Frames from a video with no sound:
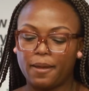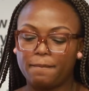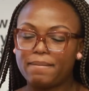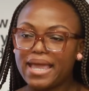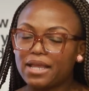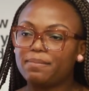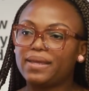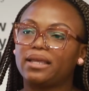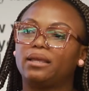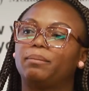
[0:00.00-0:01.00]

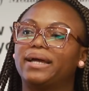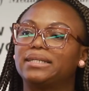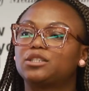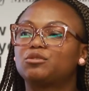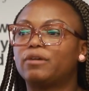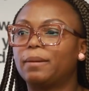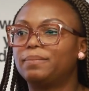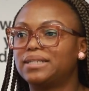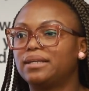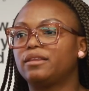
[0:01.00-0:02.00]
maybe by
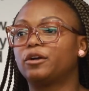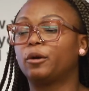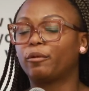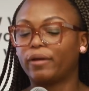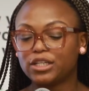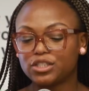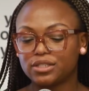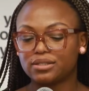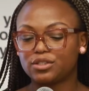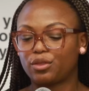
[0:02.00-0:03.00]
disrupting their
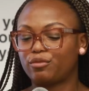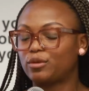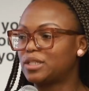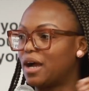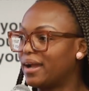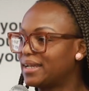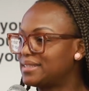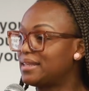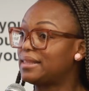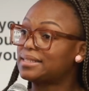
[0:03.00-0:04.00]
operations through
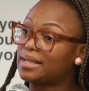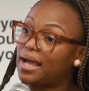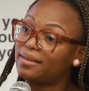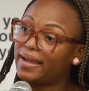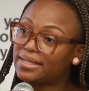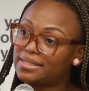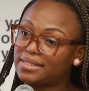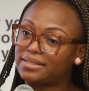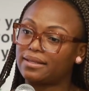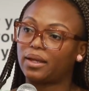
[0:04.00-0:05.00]
targeting these other
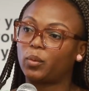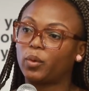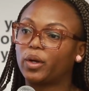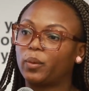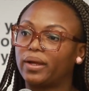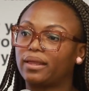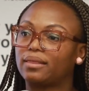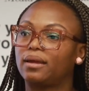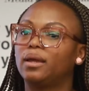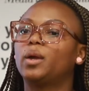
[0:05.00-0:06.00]
entities that they work
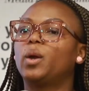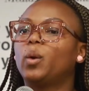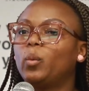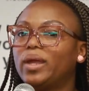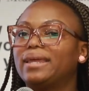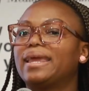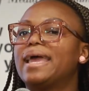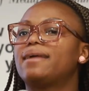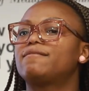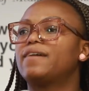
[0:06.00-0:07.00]
with, we
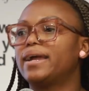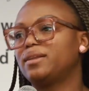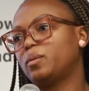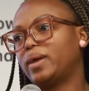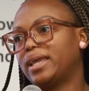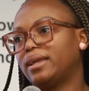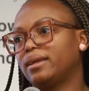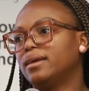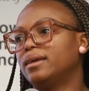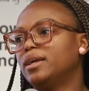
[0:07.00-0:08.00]
can find a
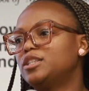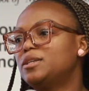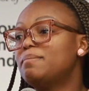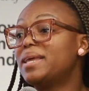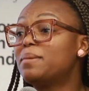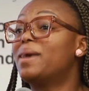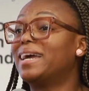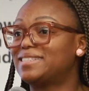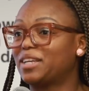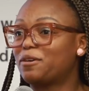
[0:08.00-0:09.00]
way to
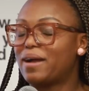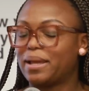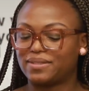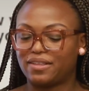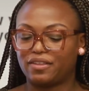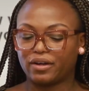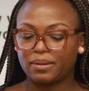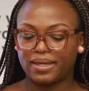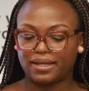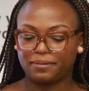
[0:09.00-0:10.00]
minimize the crimes that they are
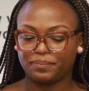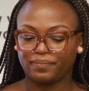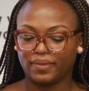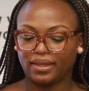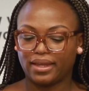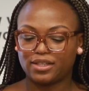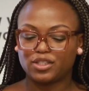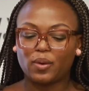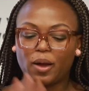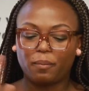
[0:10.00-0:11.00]
committing. And
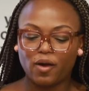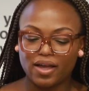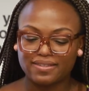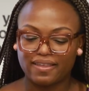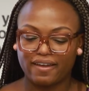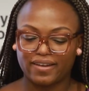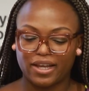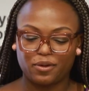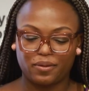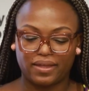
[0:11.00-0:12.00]
so I'll pause there, and
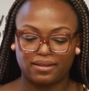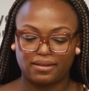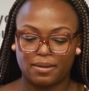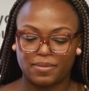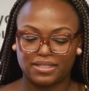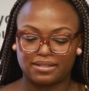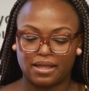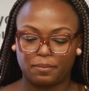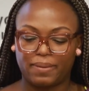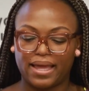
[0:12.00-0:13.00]
I know that there's
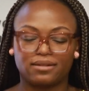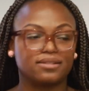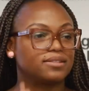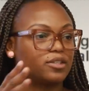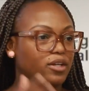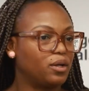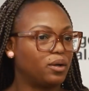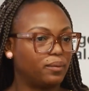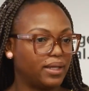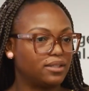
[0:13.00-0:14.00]
another panel that's going to
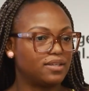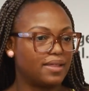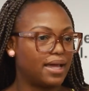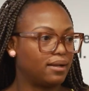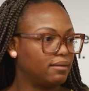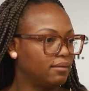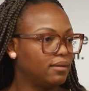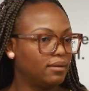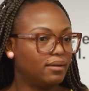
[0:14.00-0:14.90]
go into that